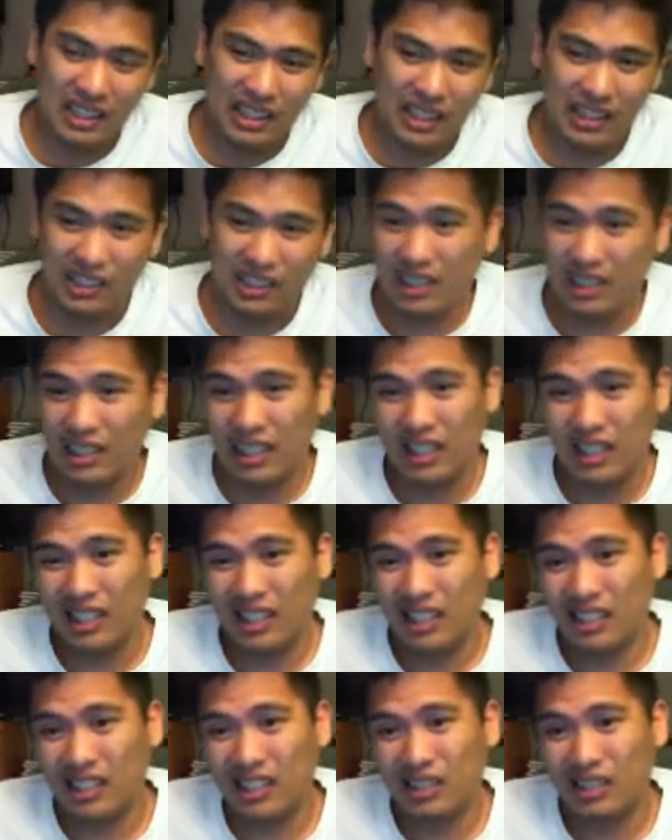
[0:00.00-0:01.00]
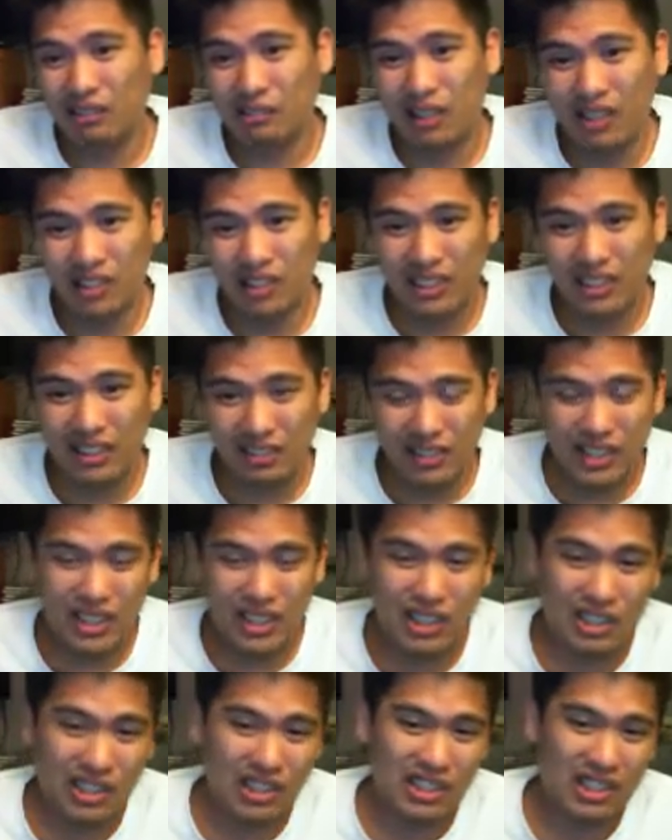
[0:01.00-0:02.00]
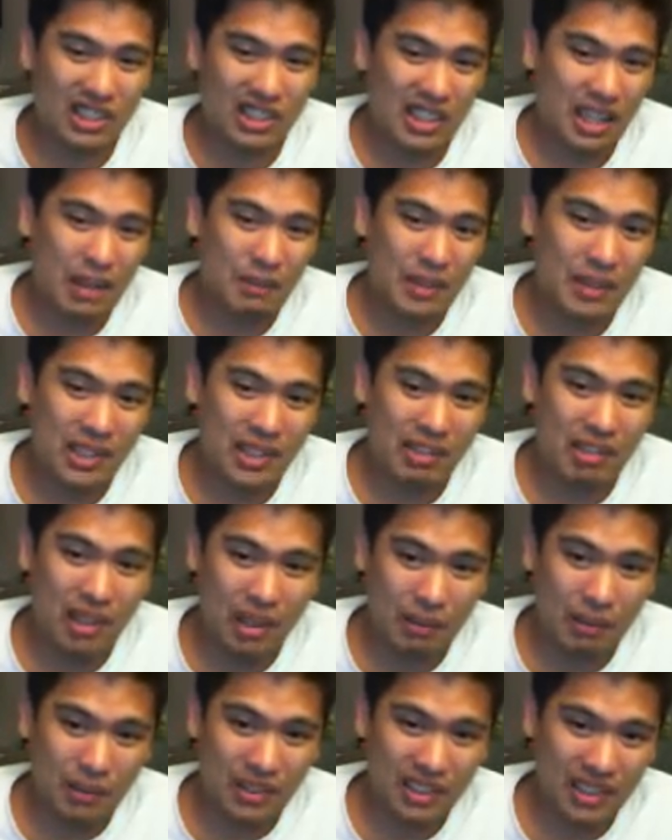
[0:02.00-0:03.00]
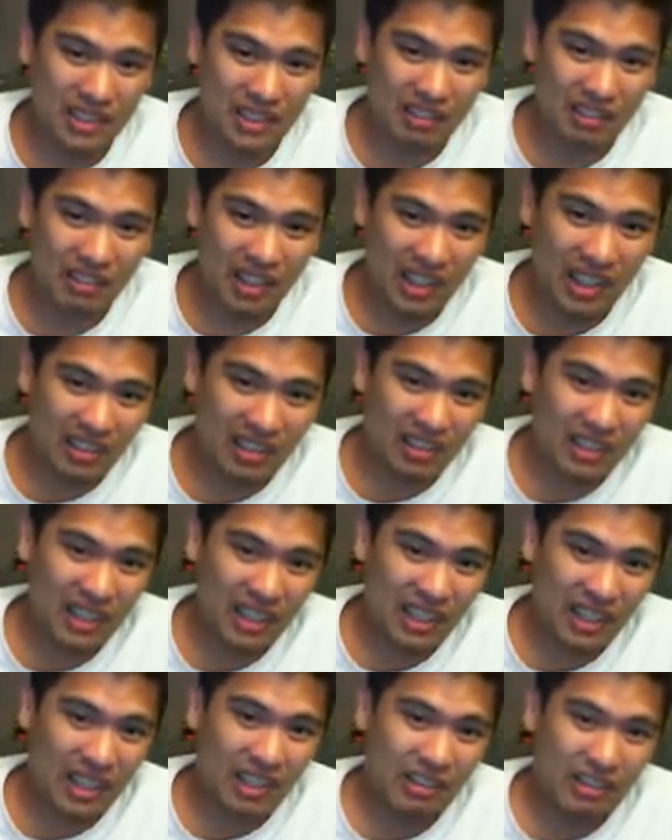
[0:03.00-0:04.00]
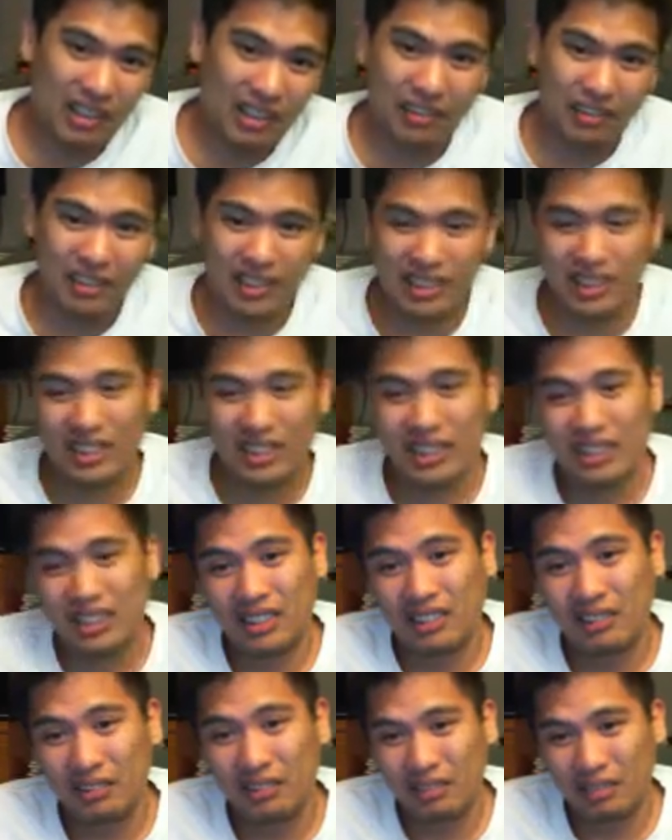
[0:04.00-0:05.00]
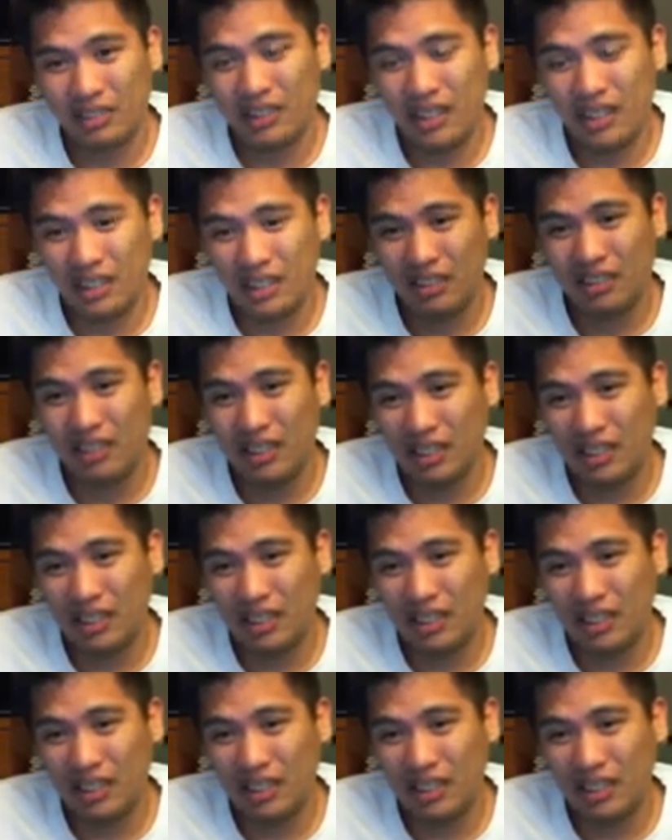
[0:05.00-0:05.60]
and just relatively sloppy scrambles on the ground. Rivas, you know,